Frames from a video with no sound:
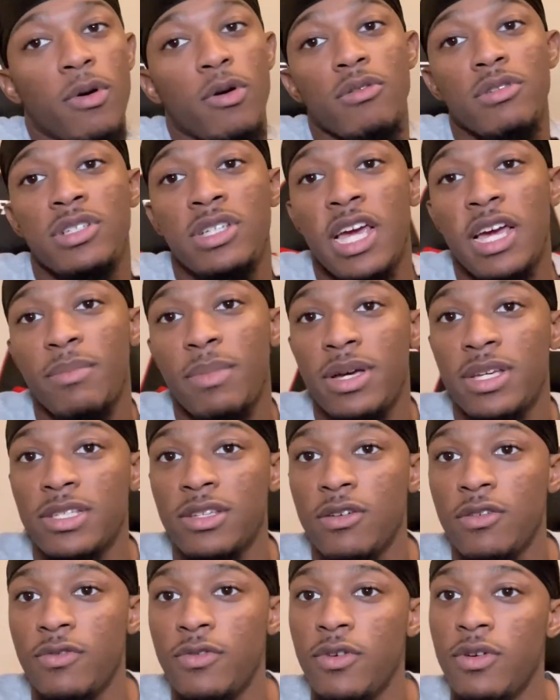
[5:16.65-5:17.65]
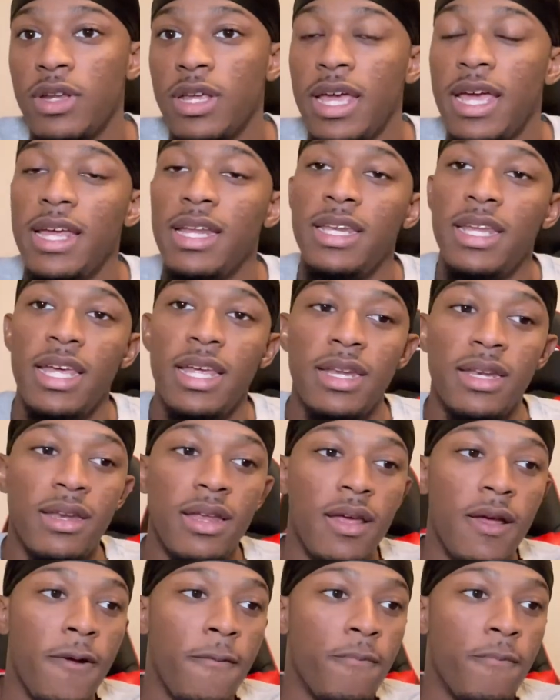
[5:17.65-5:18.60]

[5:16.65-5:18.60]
going to check myself on it and then